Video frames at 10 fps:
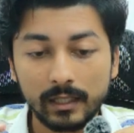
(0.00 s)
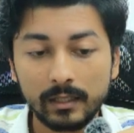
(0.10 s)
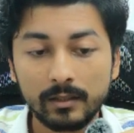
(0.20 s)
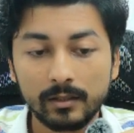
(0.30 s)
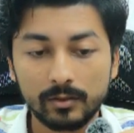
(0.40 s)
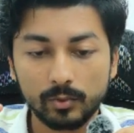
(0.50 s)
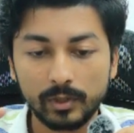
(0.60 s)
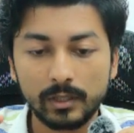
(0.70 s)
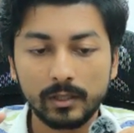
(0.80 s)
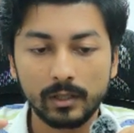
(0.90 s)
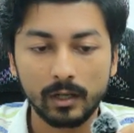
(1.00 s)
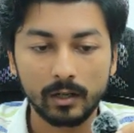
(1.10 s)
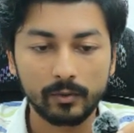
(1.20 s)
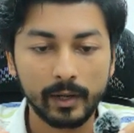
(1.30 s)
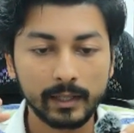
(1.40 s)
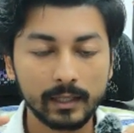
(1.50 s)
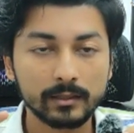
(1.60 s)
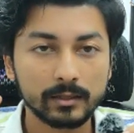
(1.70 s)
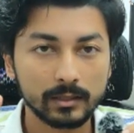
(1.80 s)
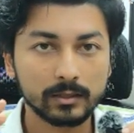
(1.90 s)
in three
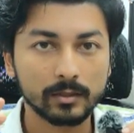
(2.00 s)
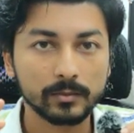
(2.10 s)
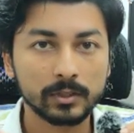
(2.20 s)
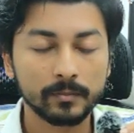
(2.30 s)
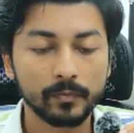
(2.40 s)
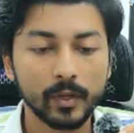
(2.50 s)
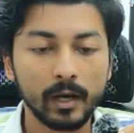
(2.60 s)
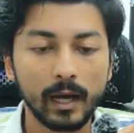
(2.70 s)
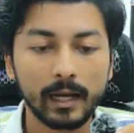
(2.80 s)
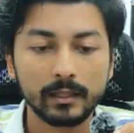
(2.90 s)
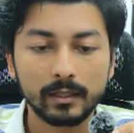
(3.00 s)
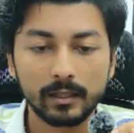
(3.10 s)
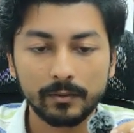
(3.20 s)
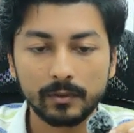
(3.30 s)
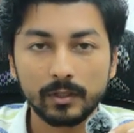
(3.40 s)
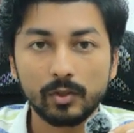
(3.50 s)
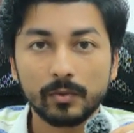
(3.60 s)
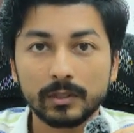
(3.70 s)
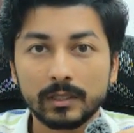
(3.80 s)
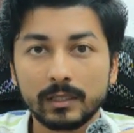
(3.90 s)
ranking systems, if the
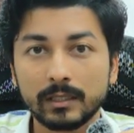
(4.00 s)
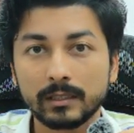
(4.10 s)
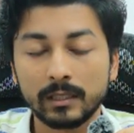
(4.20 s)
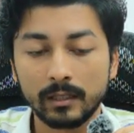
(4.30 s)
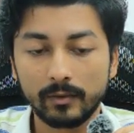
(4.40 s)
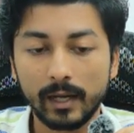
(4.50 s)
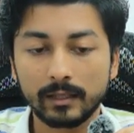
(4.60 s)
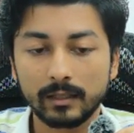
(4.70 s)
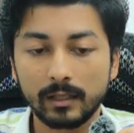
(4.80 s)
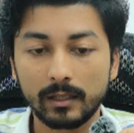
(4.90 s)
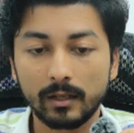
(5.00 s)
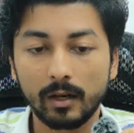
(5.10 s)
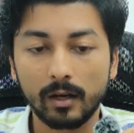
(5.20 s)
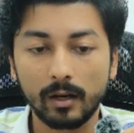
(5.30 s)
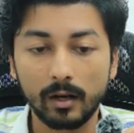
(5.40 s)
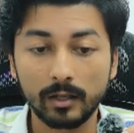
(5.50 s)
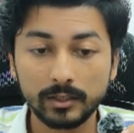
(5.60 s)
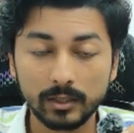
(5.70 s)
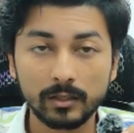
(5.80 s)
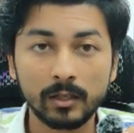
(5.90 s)
university is ranked in
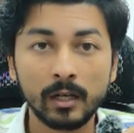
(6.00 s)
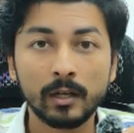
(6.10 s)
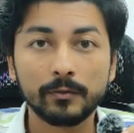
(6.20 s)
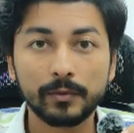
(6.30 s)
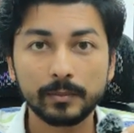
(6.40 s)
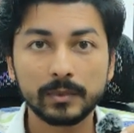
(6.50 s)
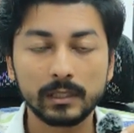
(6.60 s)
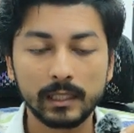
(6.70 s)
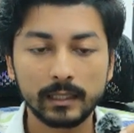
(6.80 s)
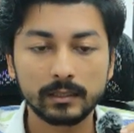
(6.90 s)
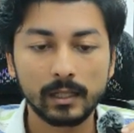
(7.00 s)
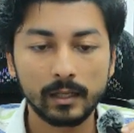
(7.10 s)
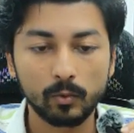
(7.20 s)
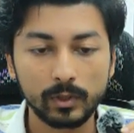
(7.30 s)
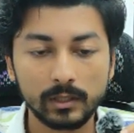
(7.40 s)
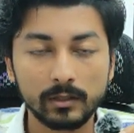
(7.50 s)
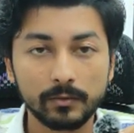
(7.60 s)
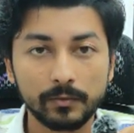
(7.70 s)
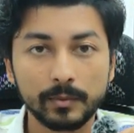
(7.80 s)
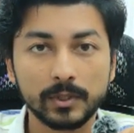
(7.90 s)
under 50, that is like within the
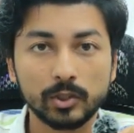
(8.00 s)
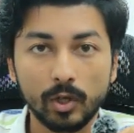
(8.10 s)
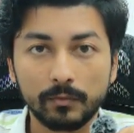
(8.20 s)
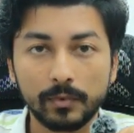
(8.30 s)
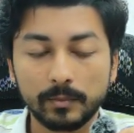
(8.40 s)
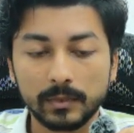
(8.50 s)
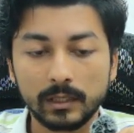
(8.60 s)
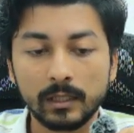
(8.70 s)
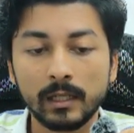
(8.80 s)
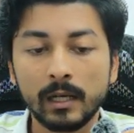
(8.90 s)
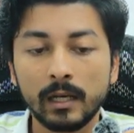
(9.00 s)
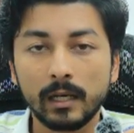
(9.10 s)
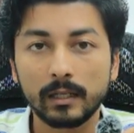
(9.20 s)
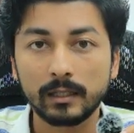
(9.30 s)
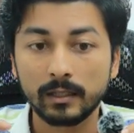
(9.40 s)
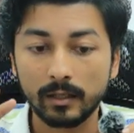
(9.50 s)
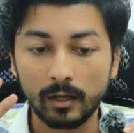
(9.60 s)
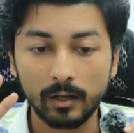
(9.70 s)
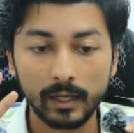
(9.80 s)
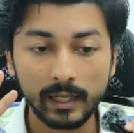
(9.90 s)
50 top 50 in
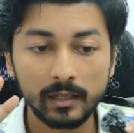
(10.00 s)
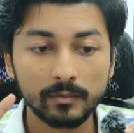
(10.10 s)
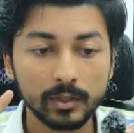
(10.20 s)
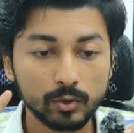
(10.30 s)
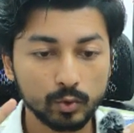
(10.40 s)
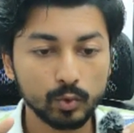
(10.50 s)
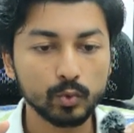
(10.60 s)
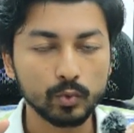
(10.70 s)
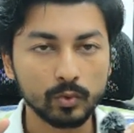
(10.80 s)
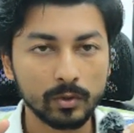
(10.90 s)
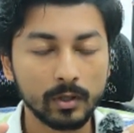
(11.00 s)
any of the two